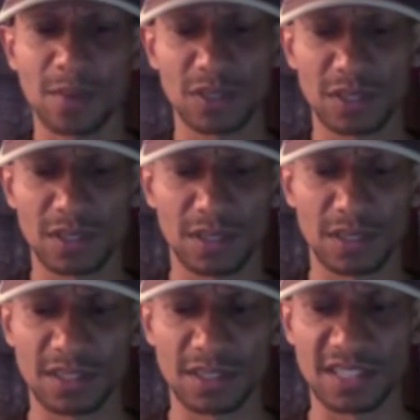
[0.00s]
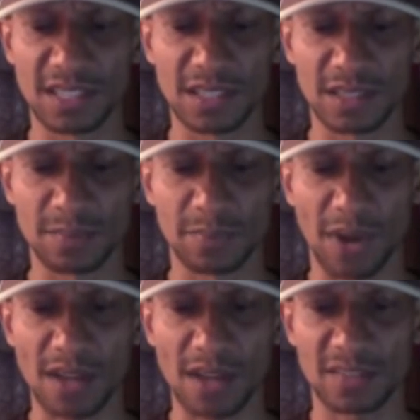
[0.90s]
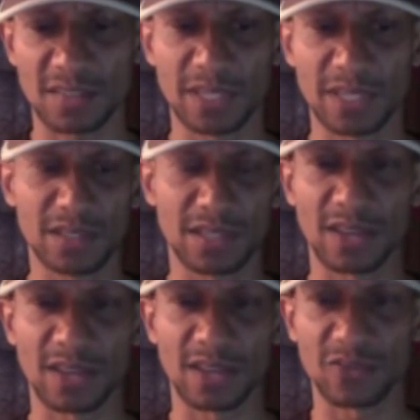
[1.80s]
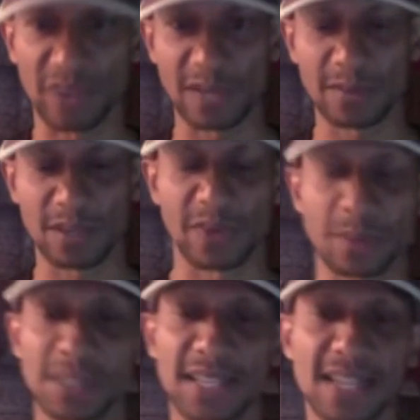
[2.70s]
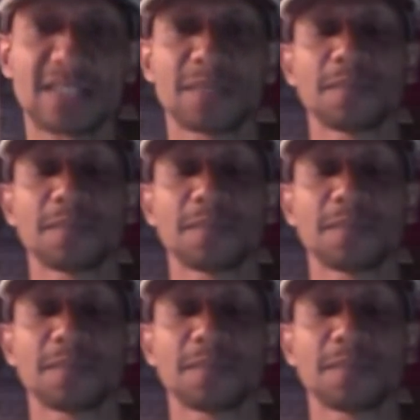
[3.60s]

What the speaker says: the scene in Prague has been like fragmentized?